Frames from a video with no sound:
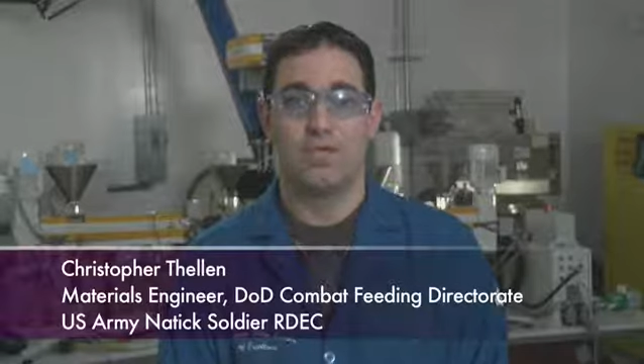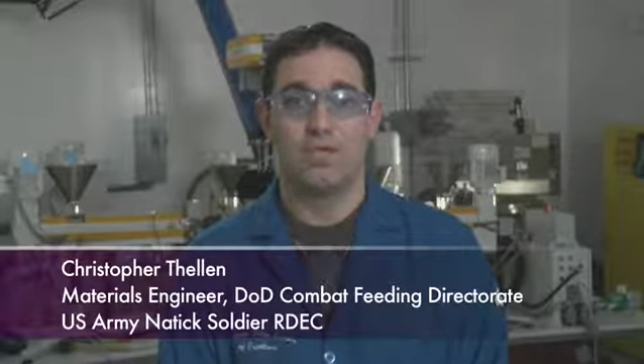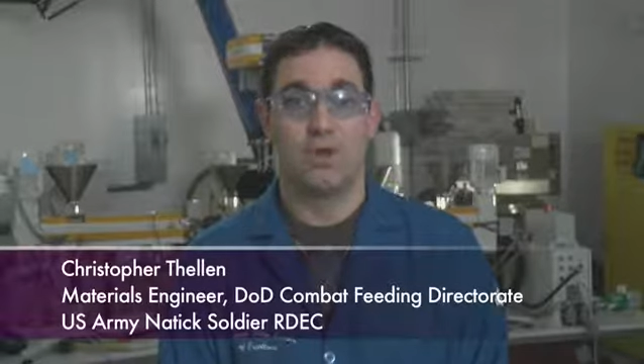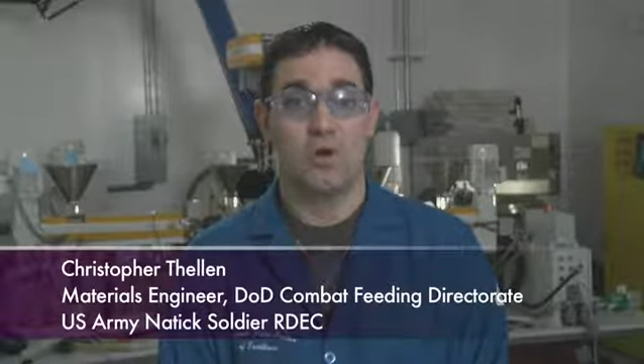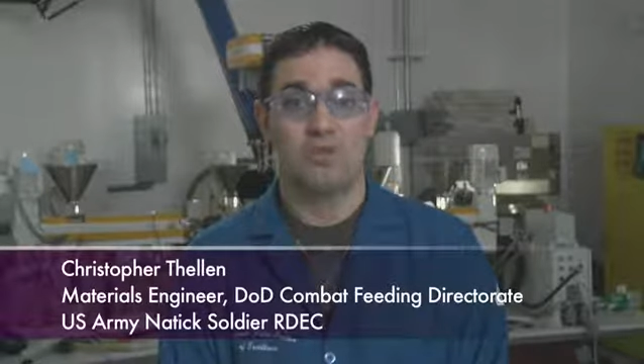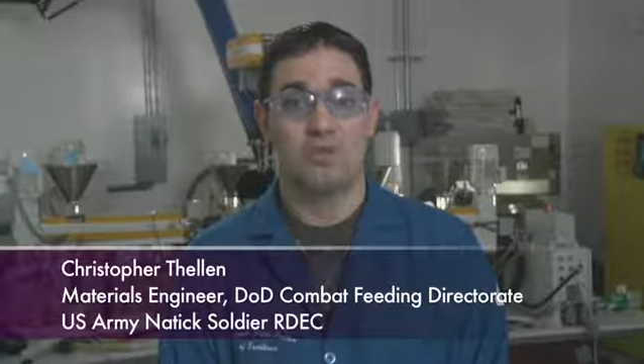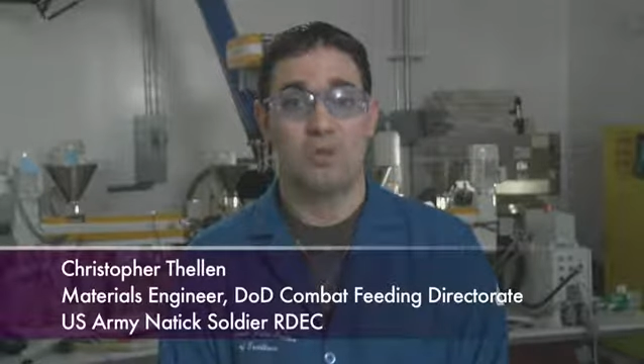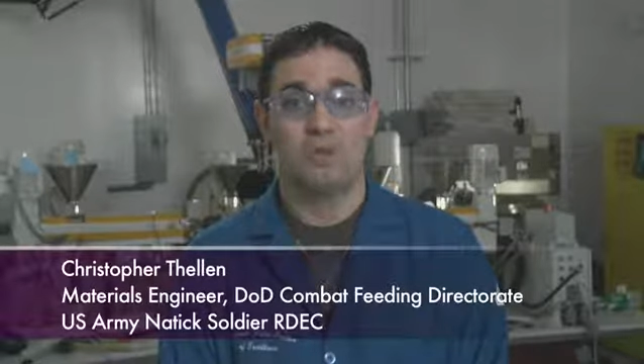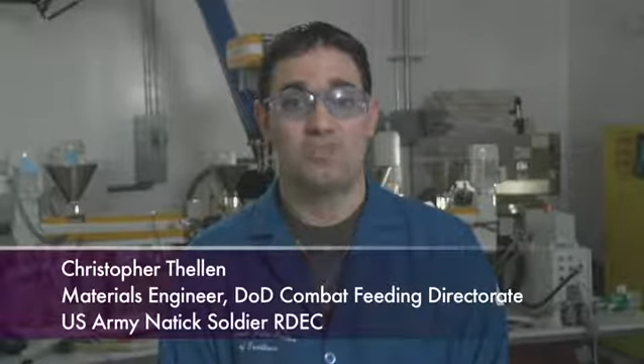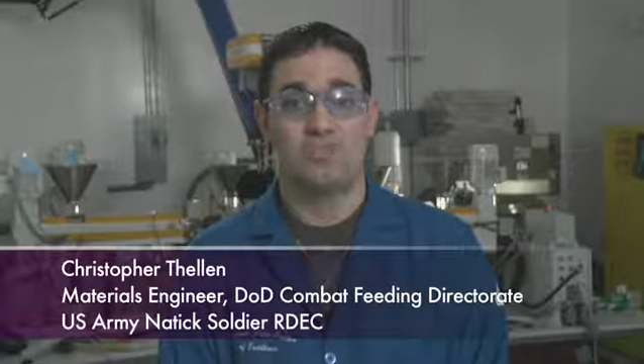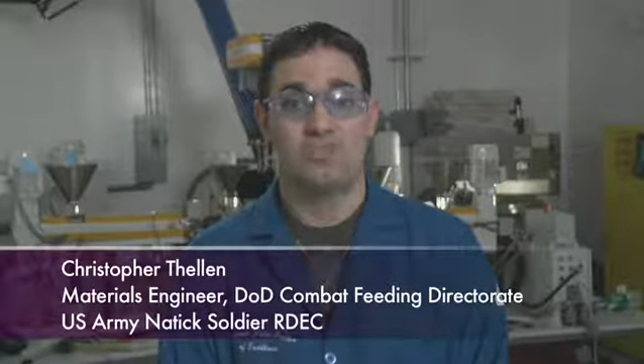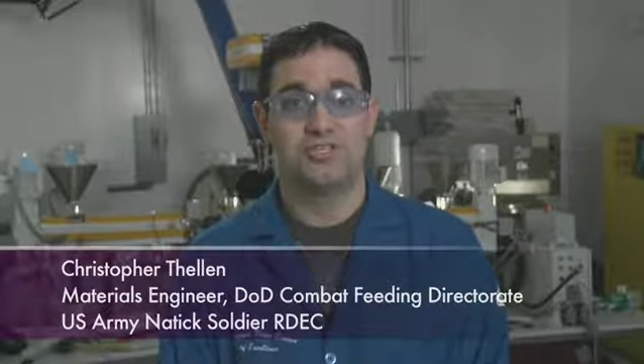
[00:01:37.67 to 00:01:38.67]
You are
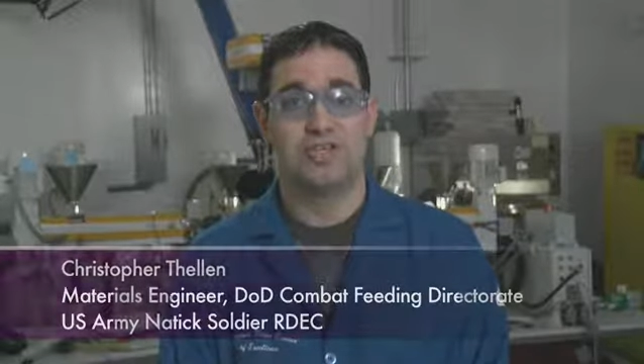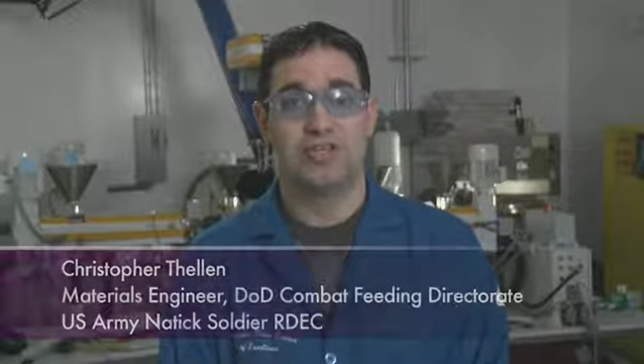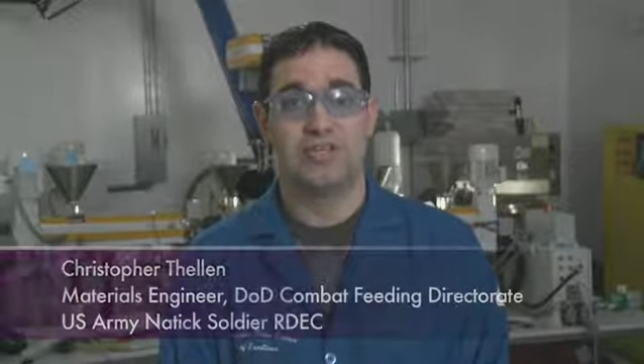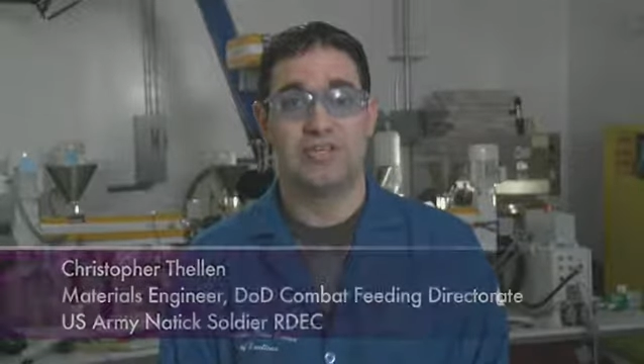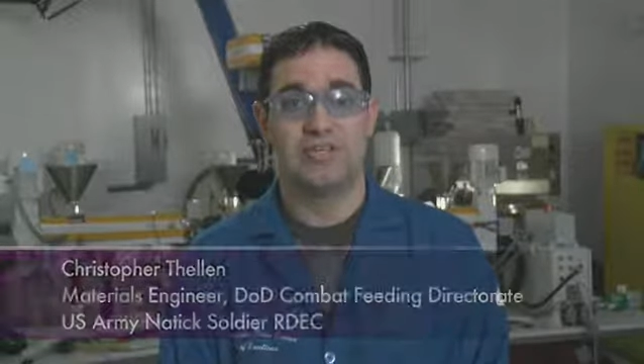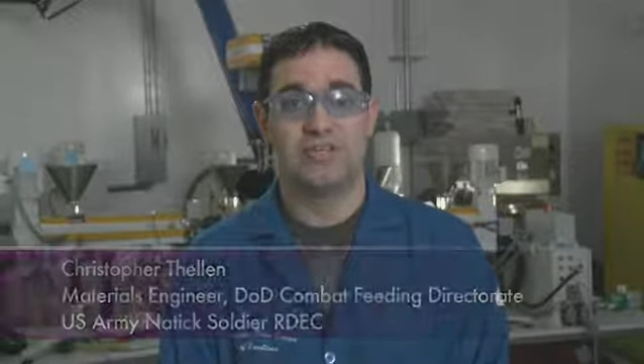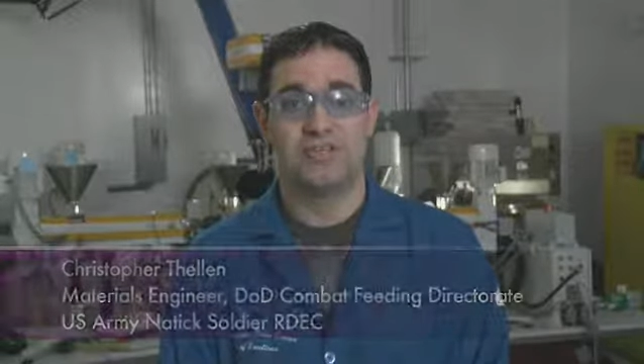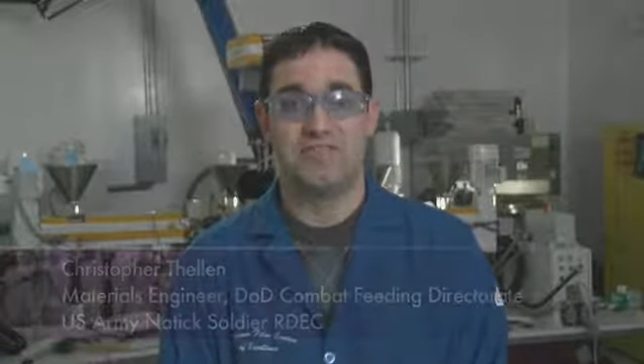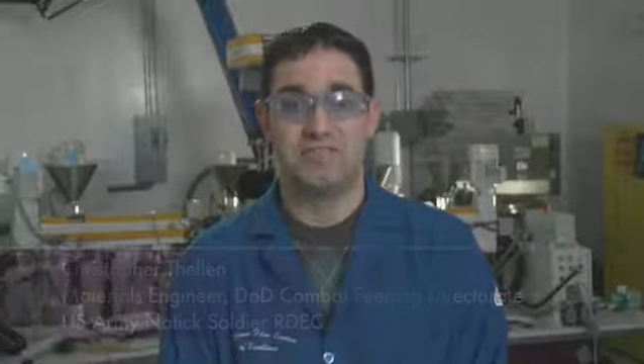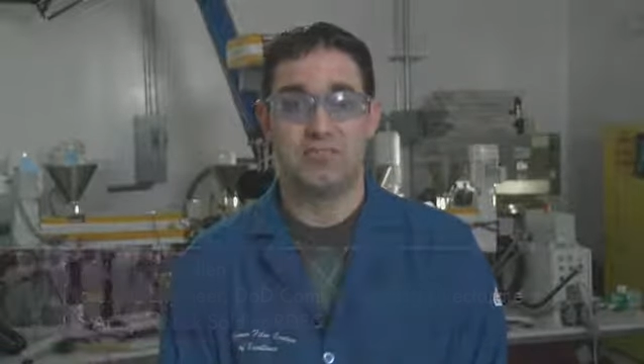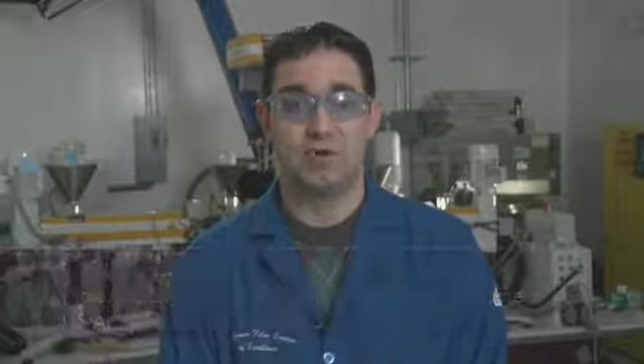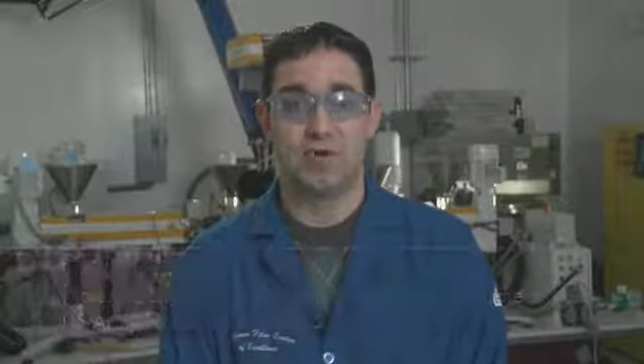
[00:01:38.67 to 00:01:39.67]
going to determine if
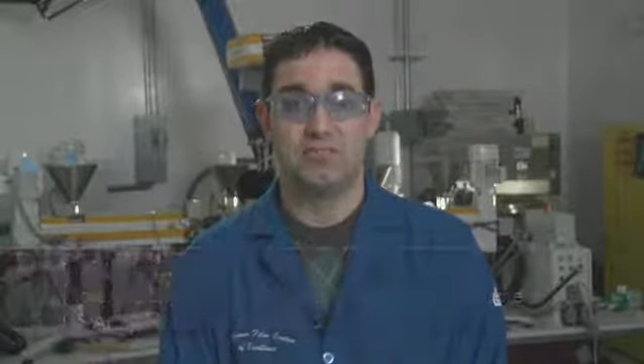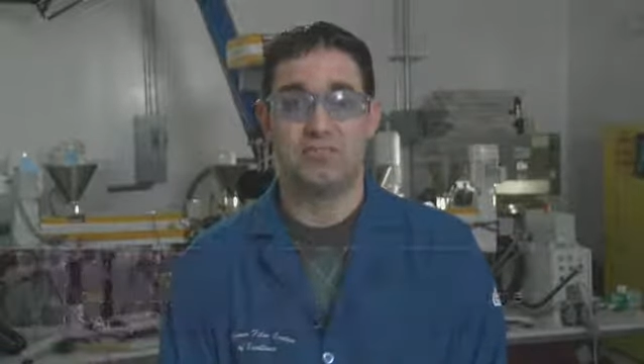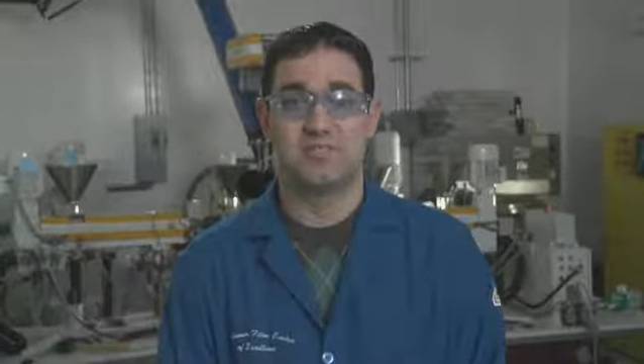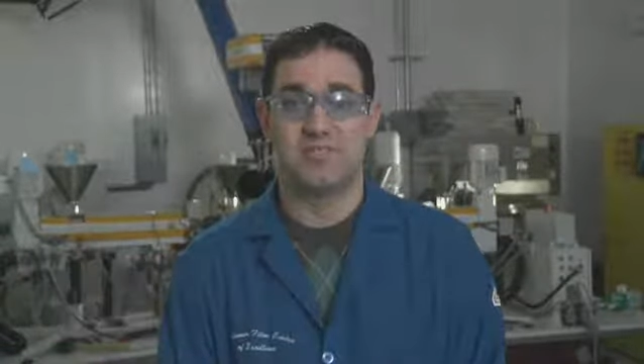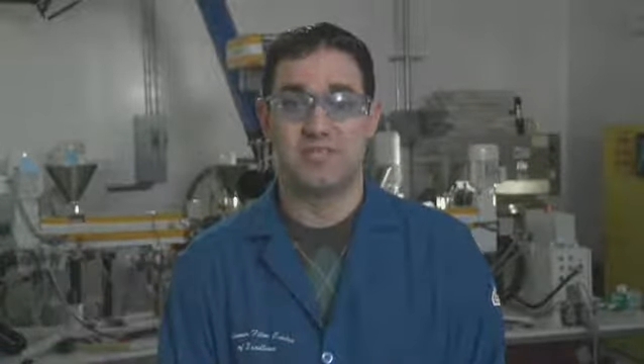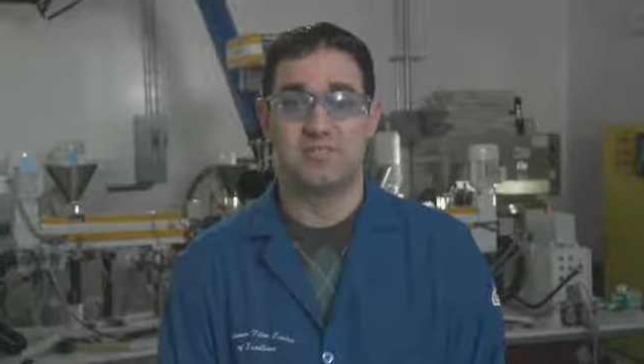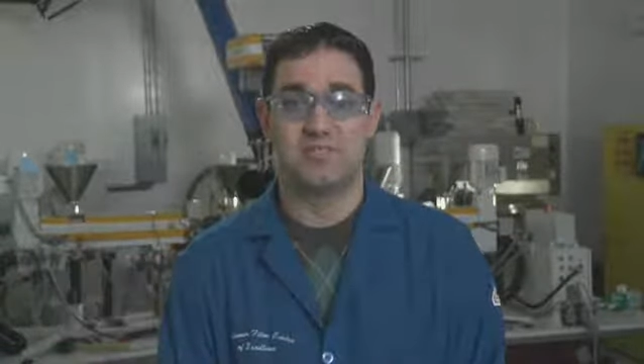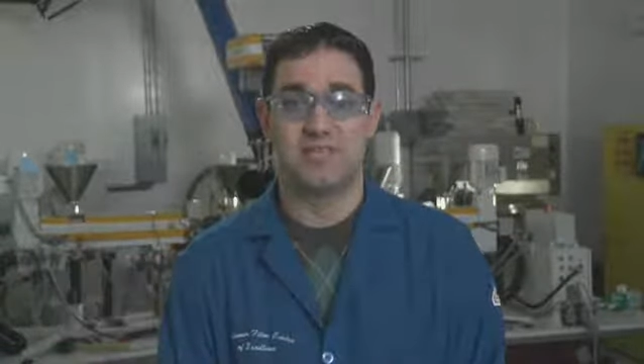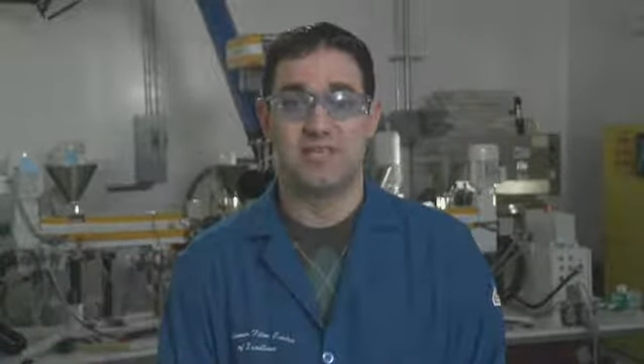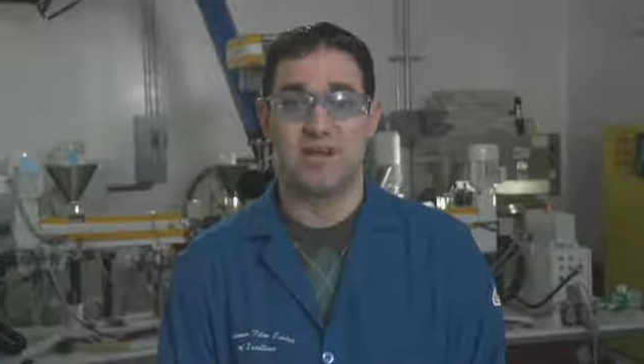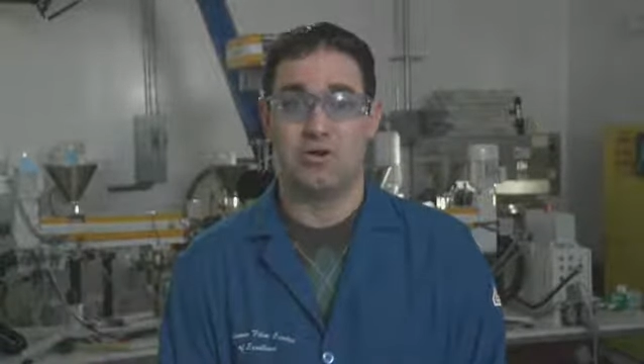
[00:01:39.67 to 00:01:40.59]
these problems listed